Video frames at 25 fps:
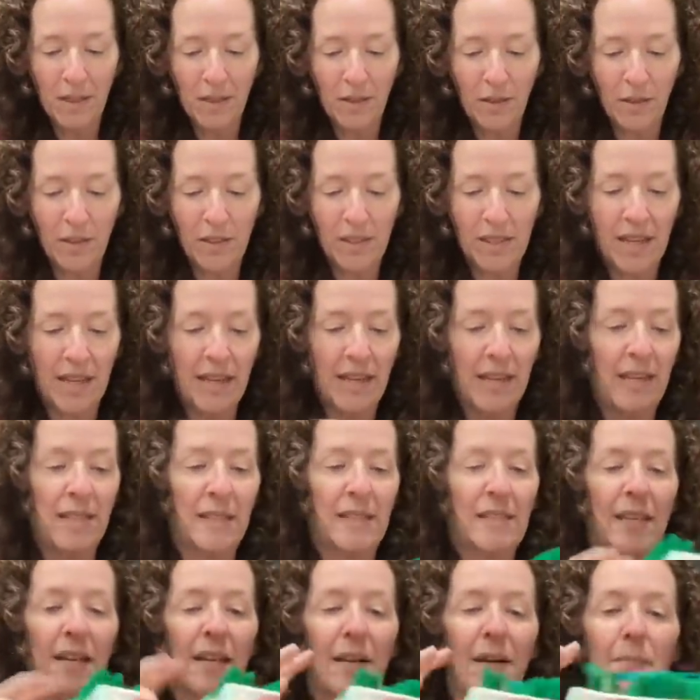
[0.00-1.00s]
Looks like
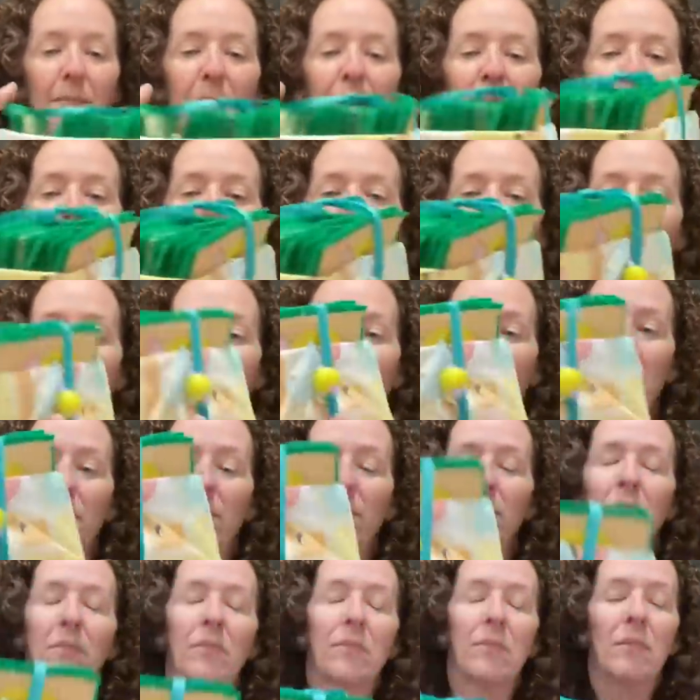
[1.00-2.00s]
it's like
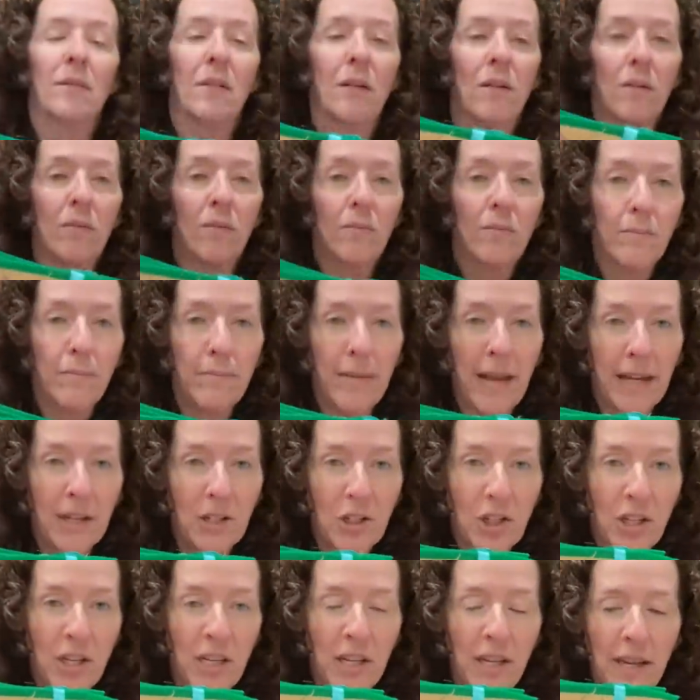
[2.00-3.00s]
a
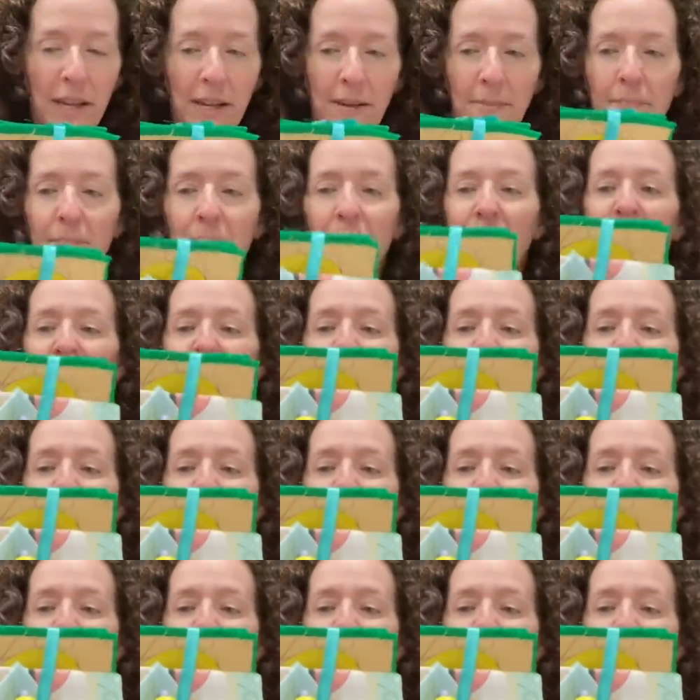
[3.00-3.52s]
matching game,